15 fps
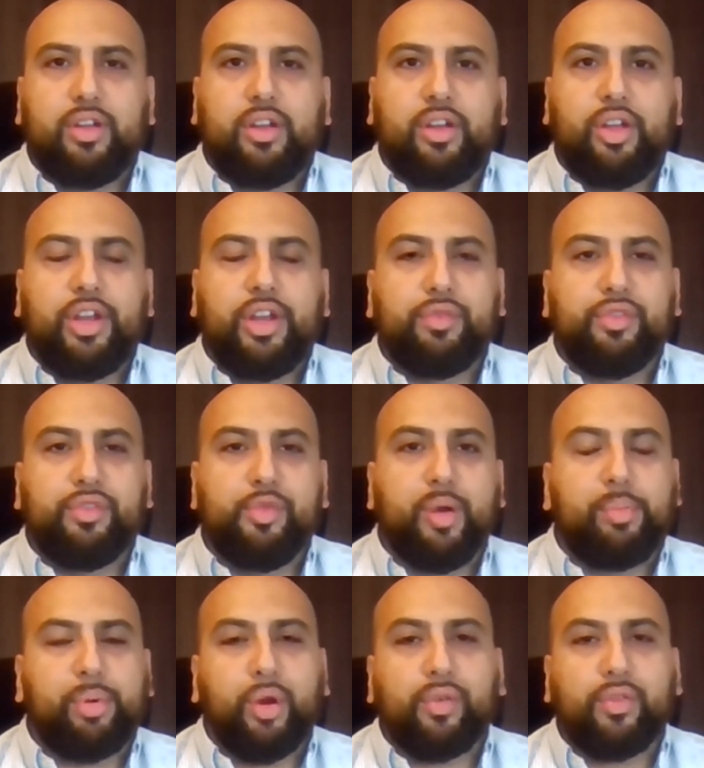learning review,
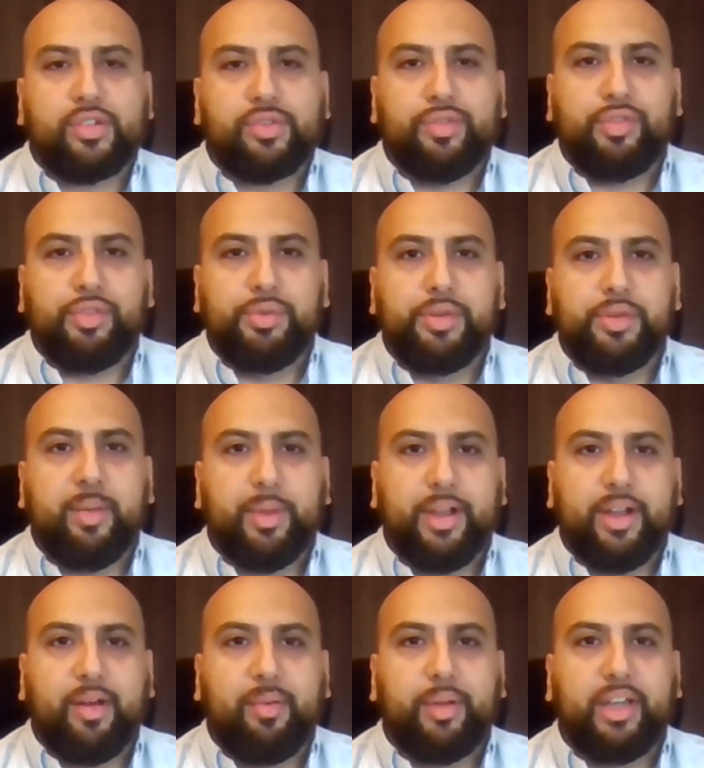my progress review
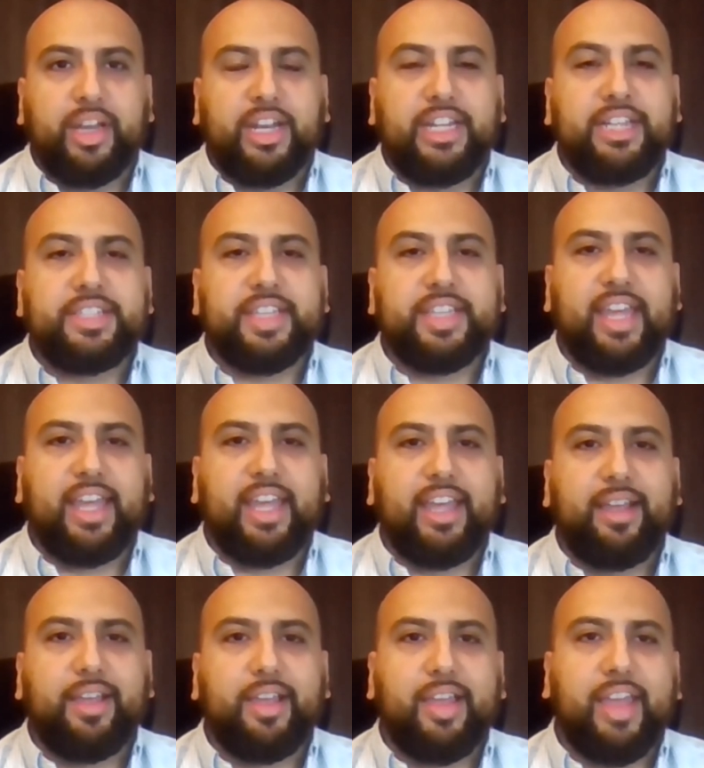coming up, and I need to get
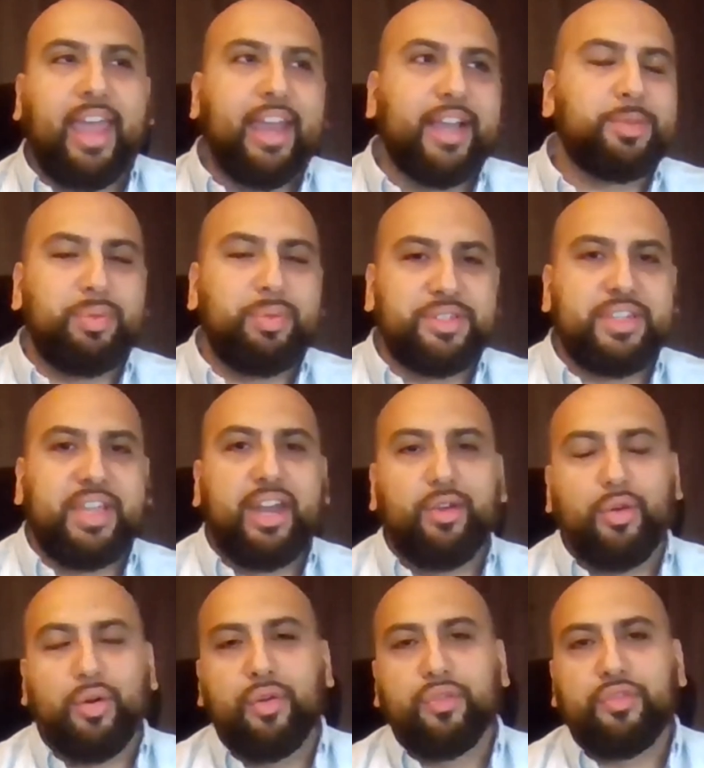
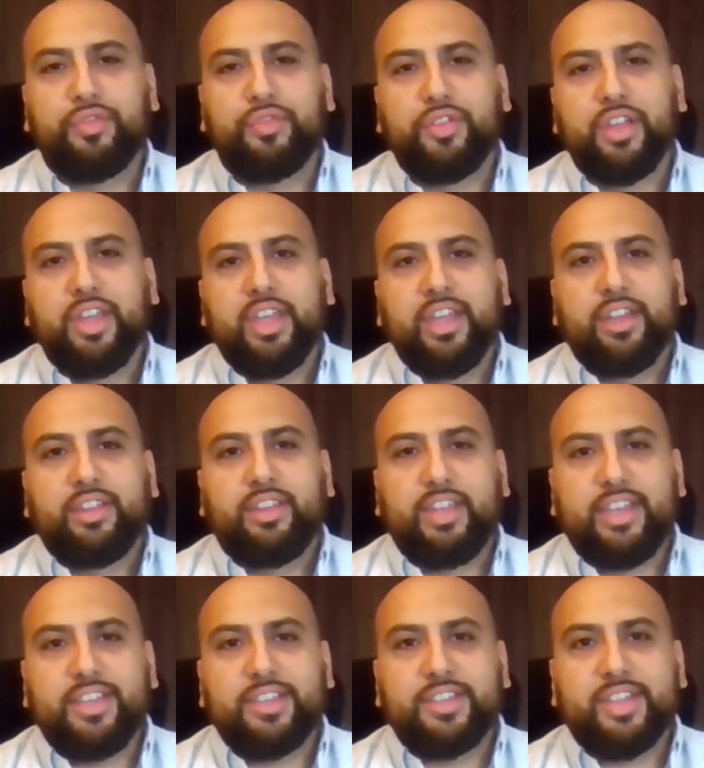X% of
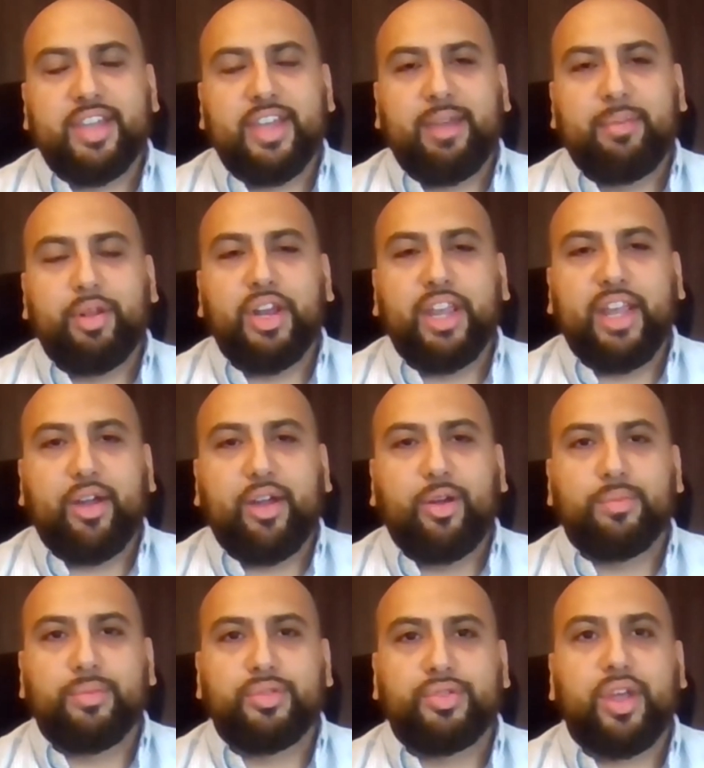these learning
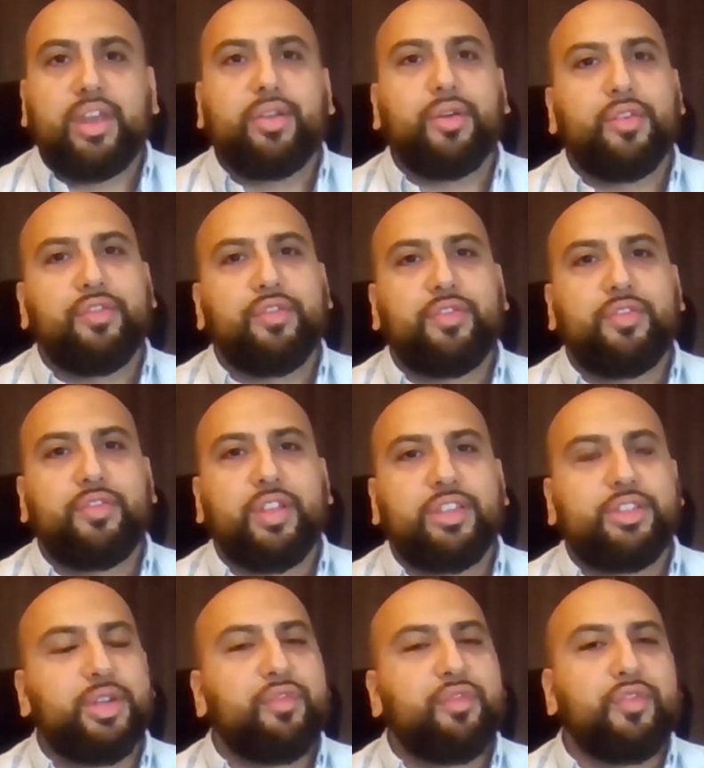outcomes signed off.
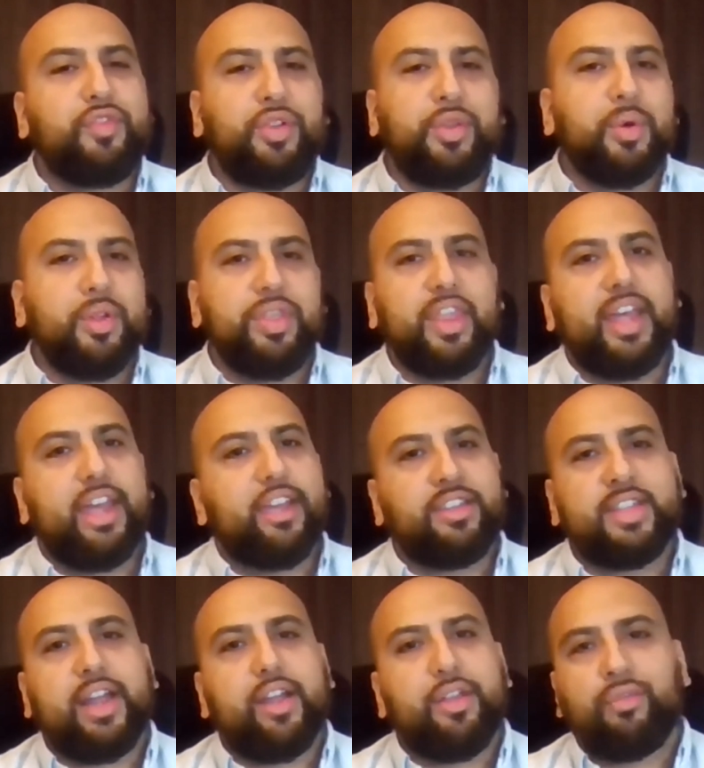Do you have a view on that?
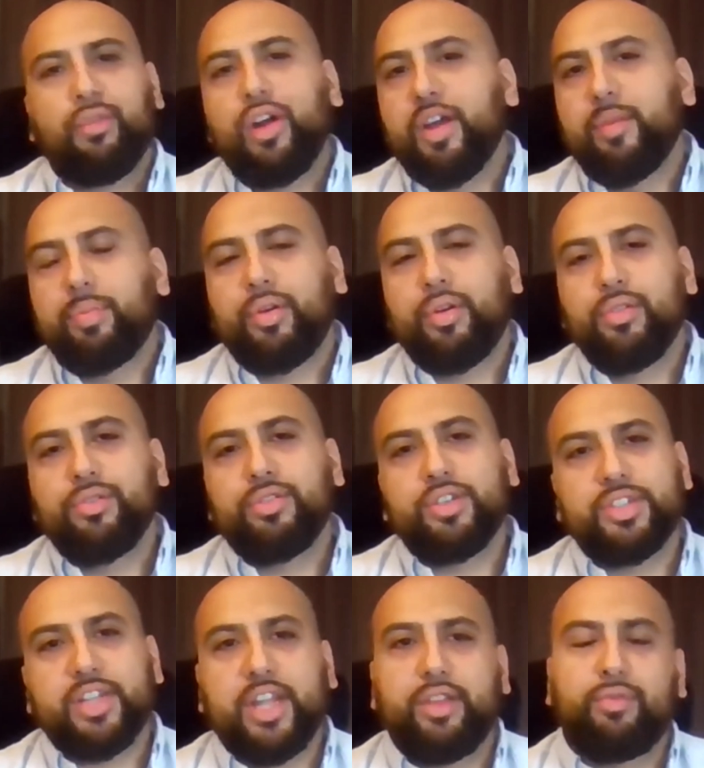Is that the right approach?
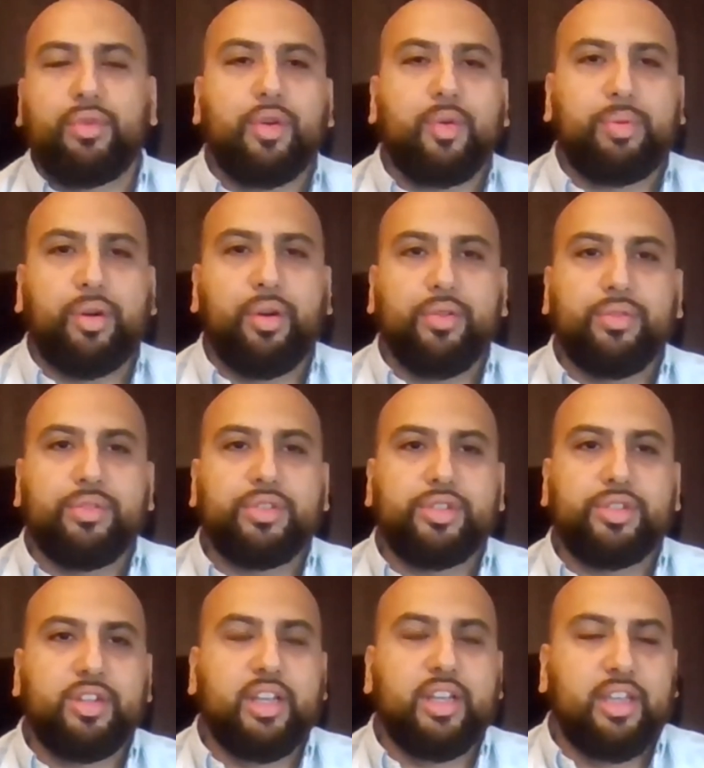Is that the wrong approach?